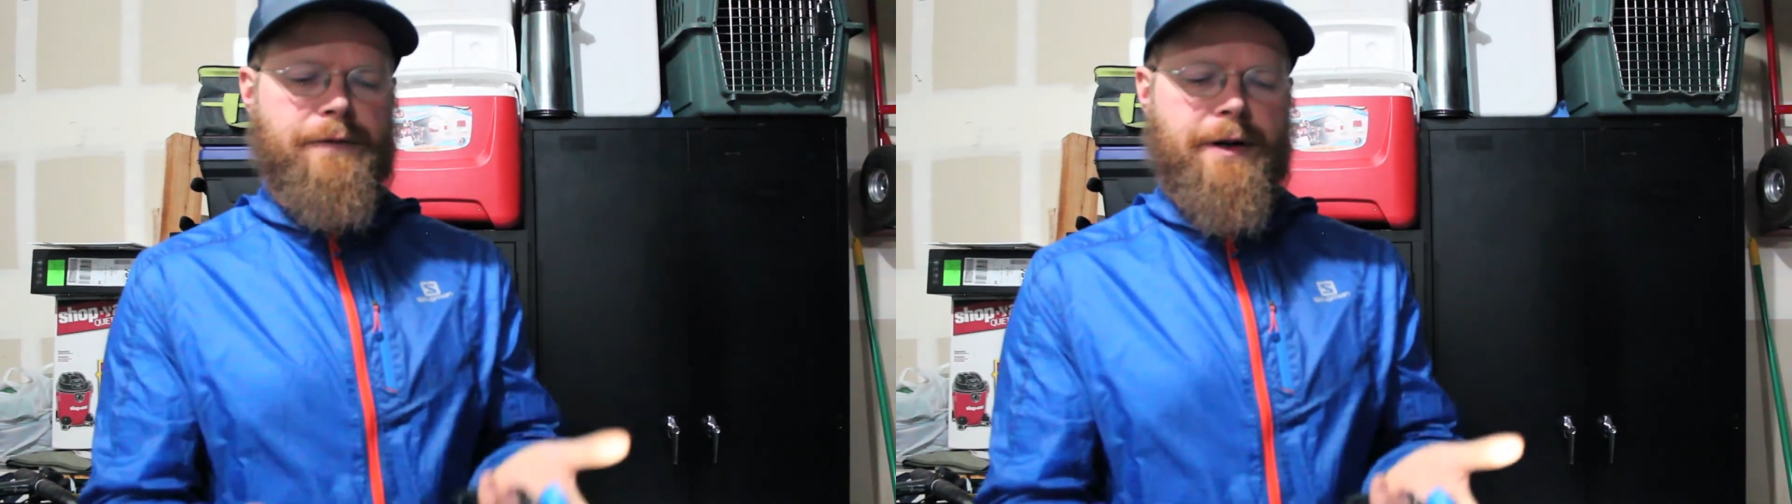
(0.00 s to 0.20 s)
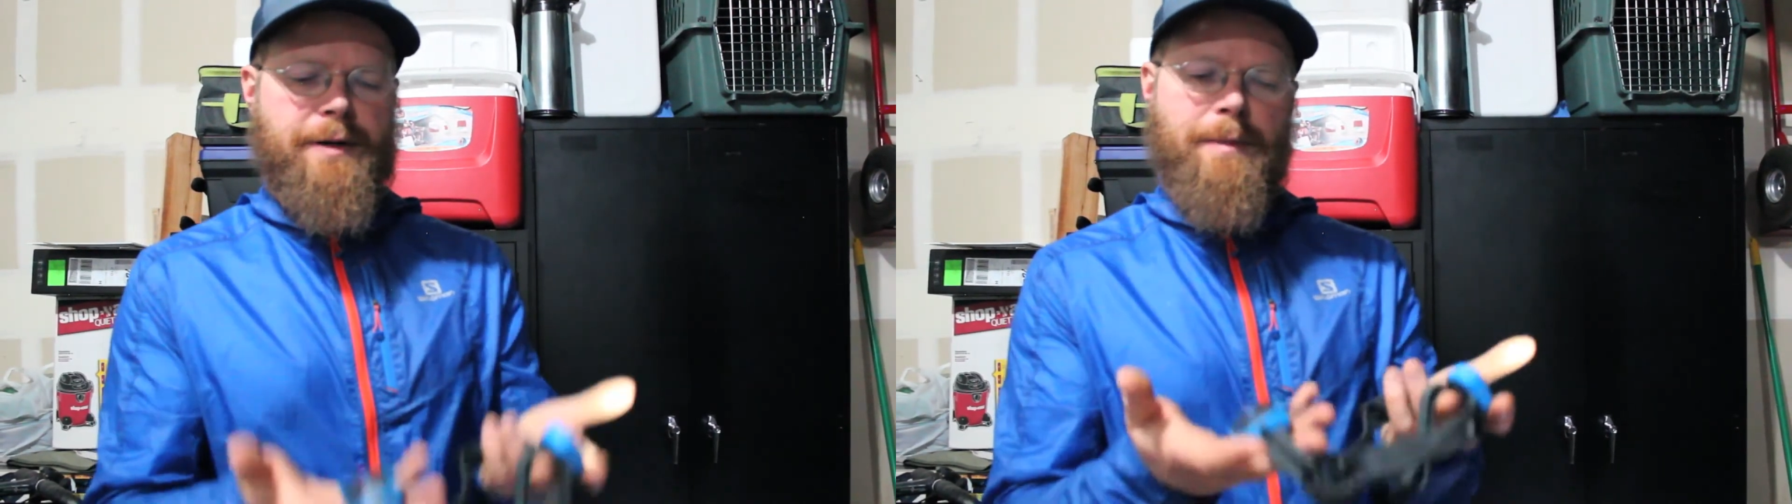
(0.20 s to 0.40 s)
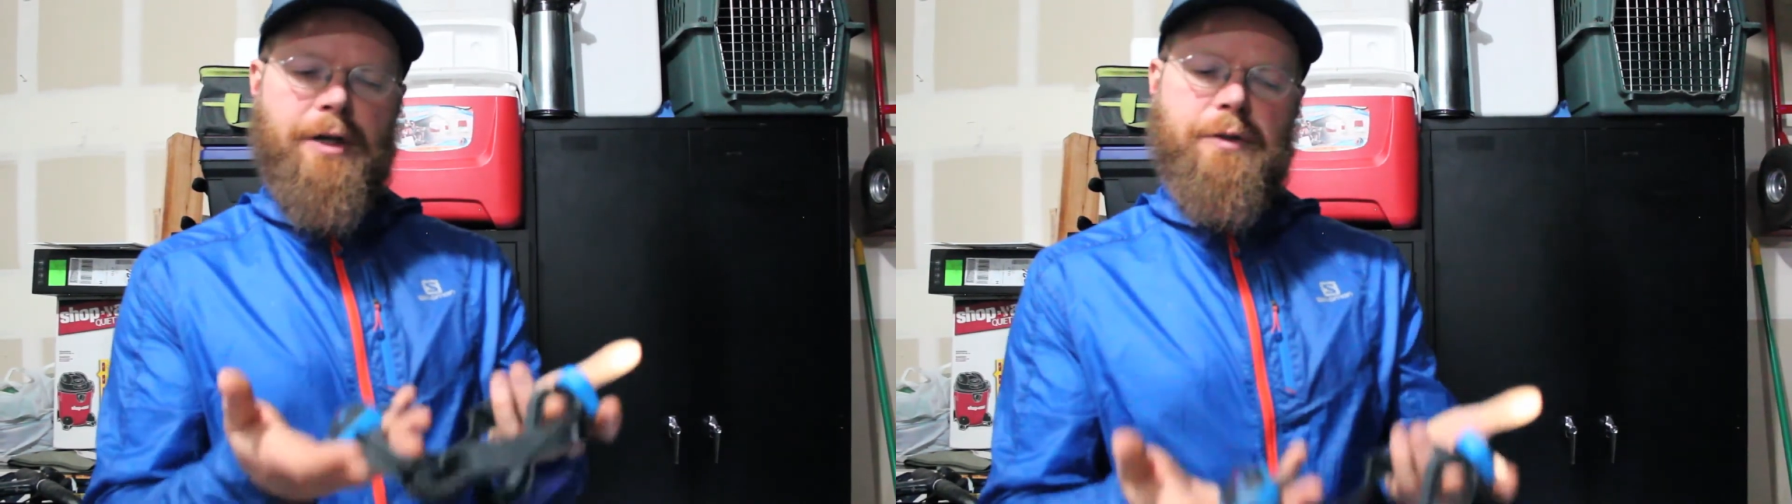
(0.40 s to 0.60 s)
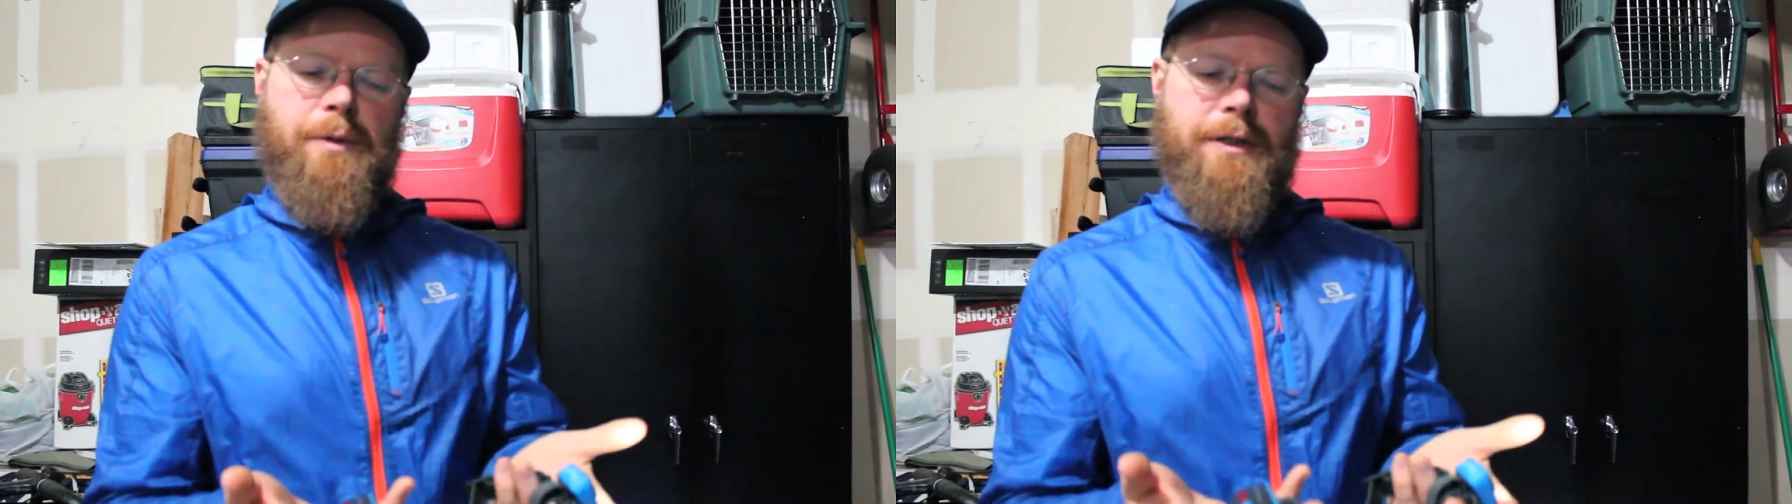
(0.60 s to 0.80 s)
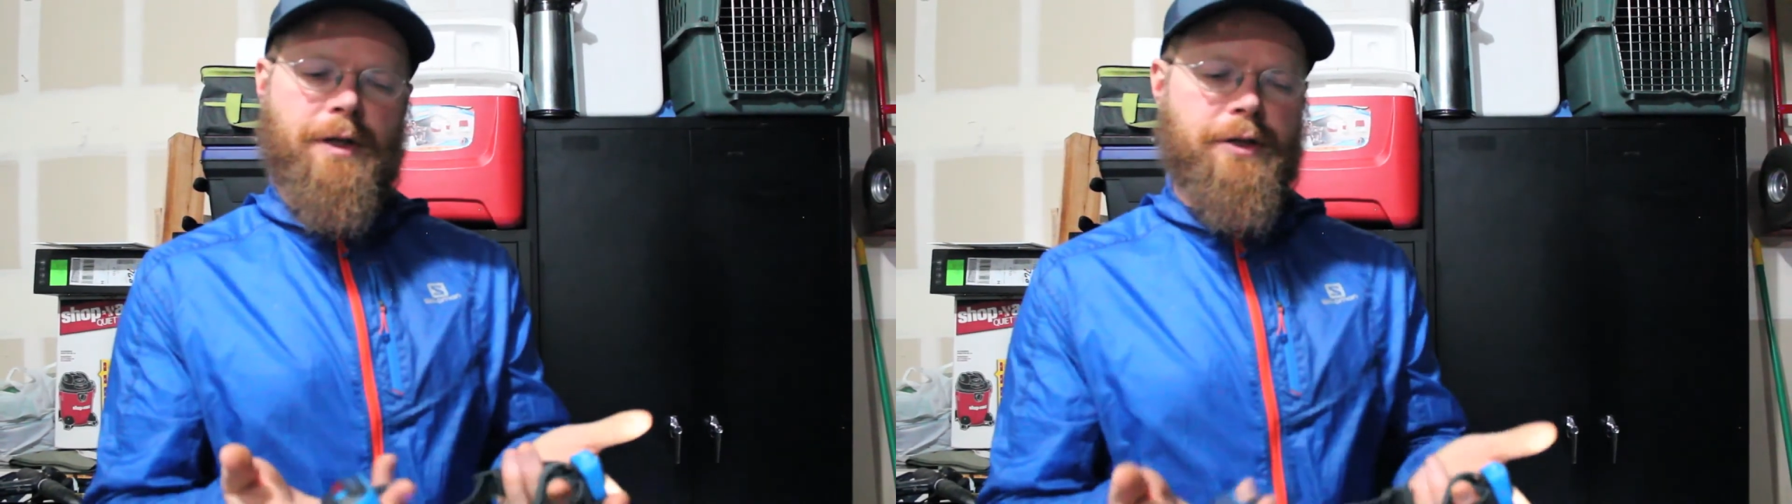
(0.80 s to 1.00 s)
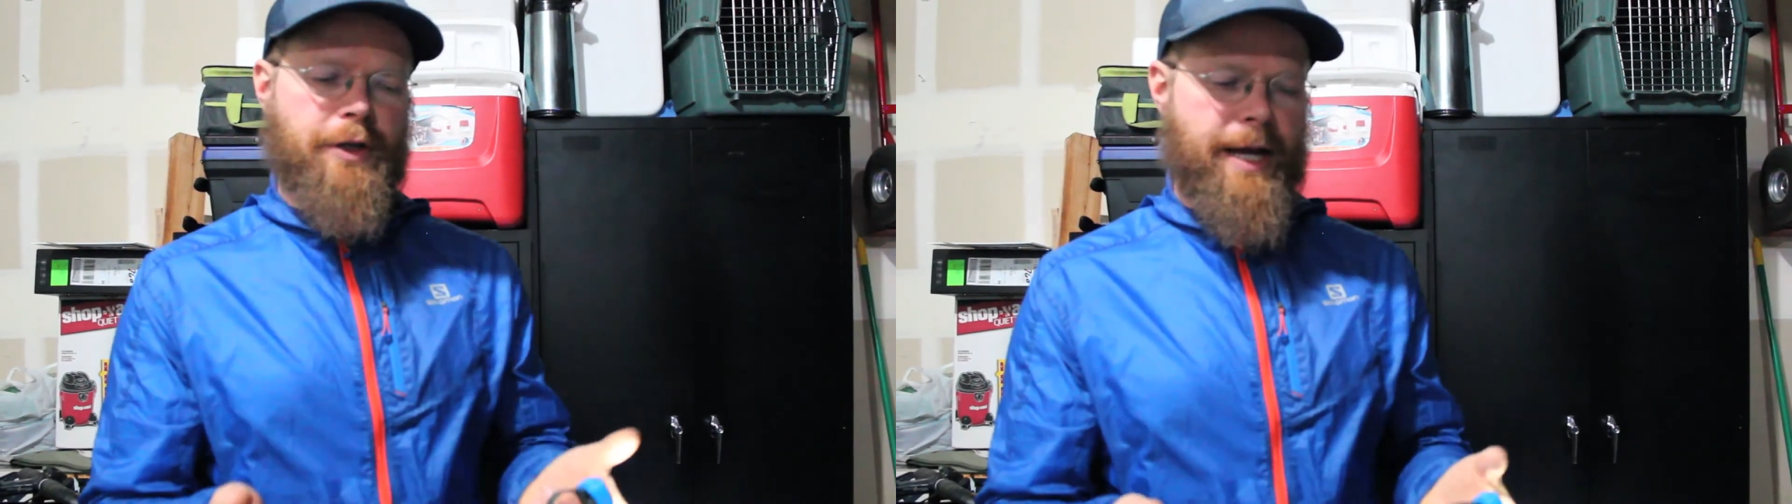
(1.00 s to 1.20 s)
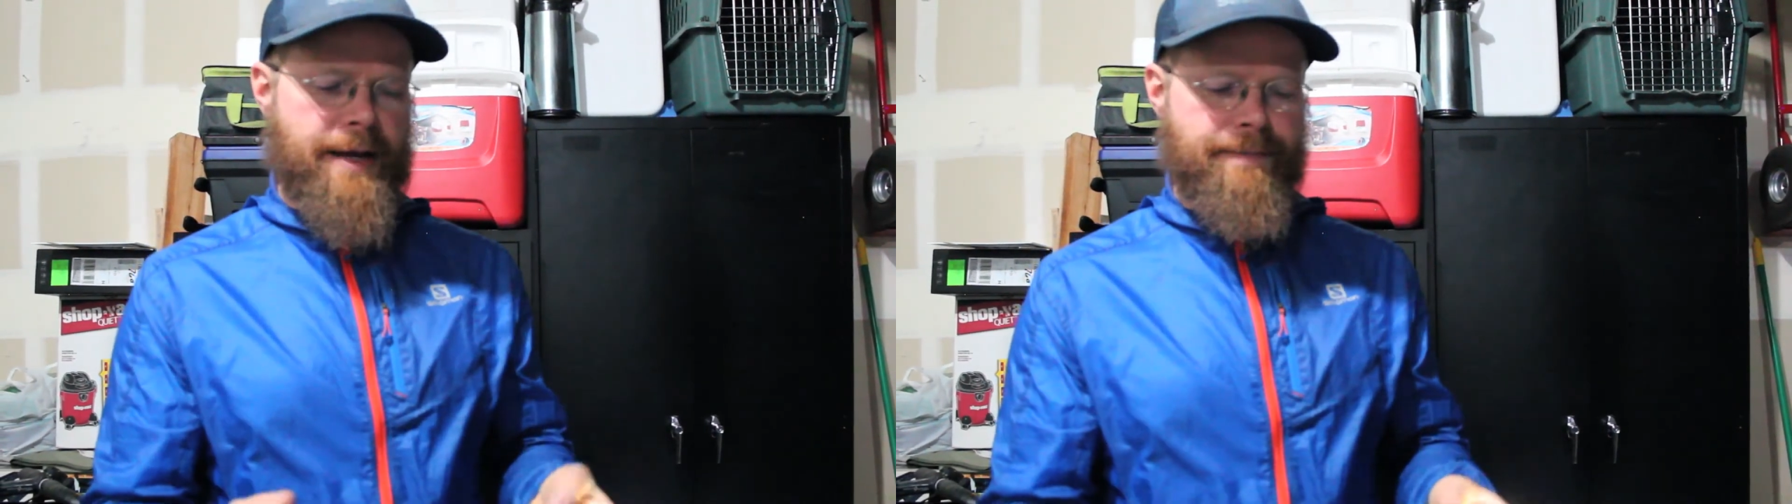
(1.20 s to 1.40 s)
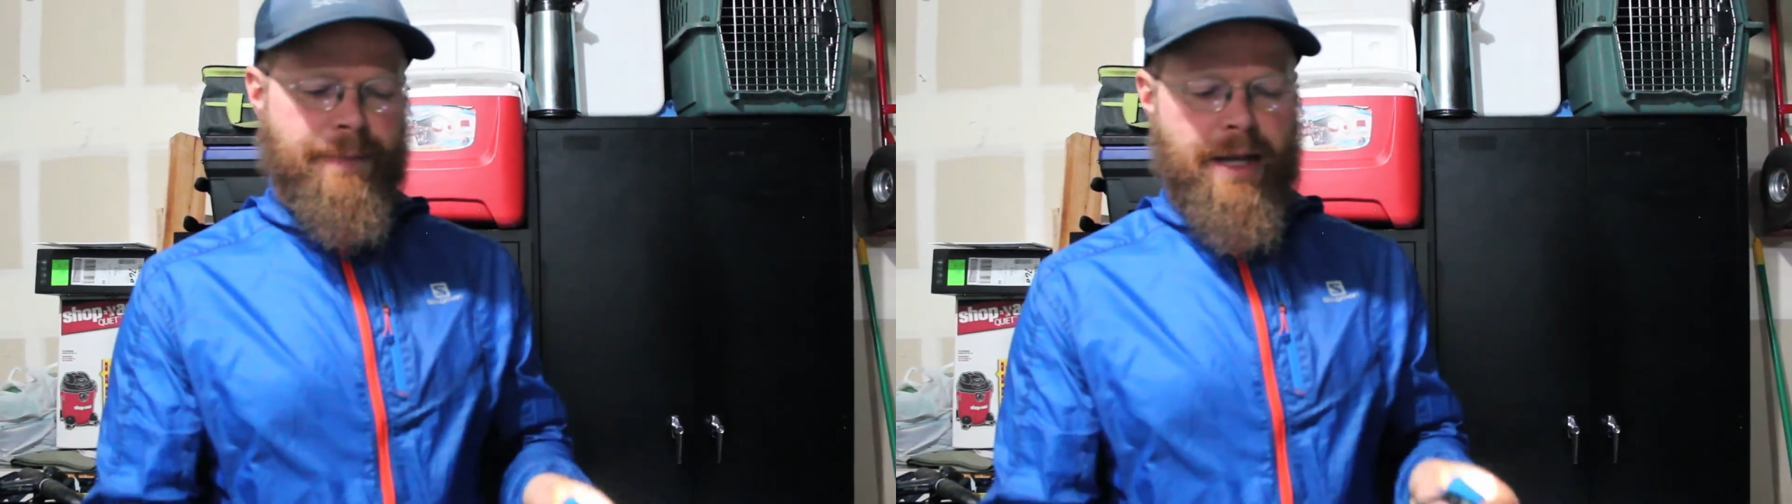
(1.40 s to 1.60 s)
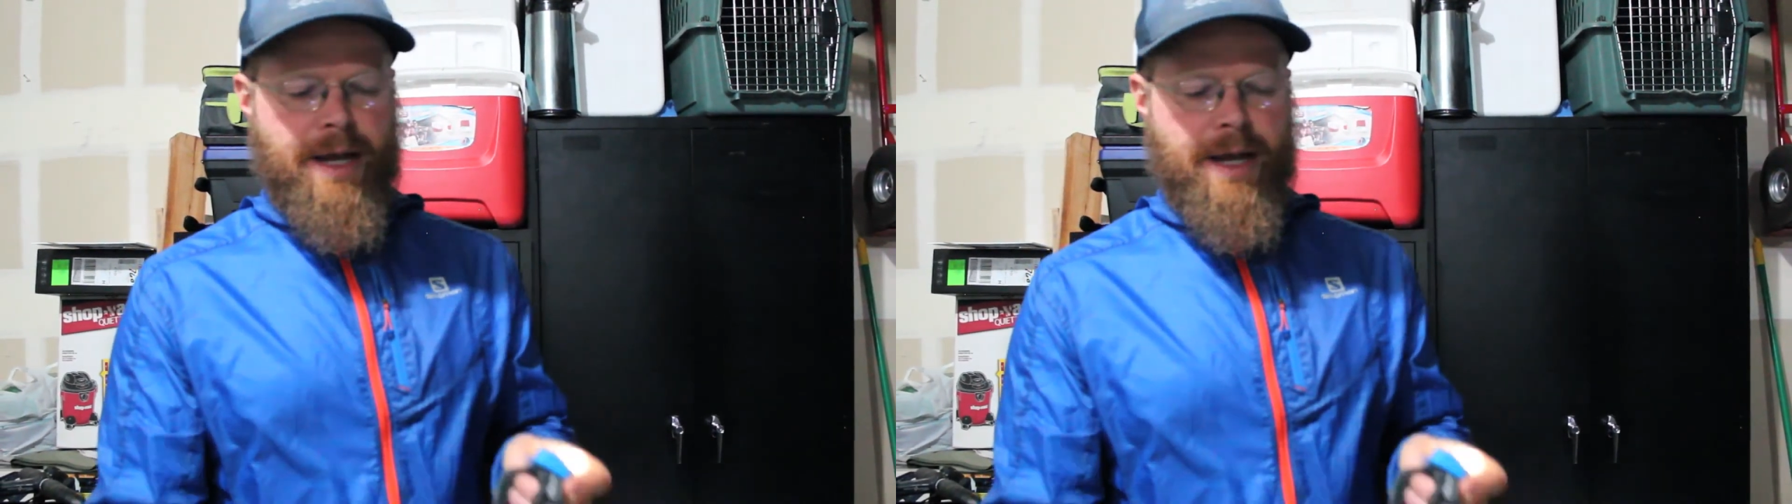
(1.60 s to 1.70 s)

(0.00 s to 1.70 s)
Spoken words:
very much when it's on your head.